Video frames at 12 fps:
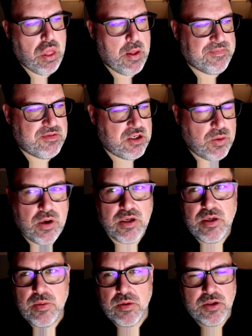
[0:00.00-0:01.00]
So we'll,
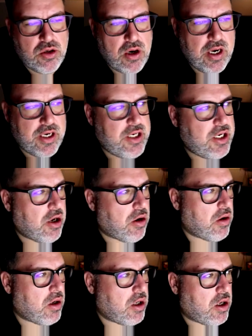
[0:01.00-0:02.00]
we'll try cur
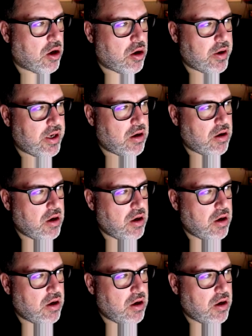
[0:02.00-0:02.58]
Courier.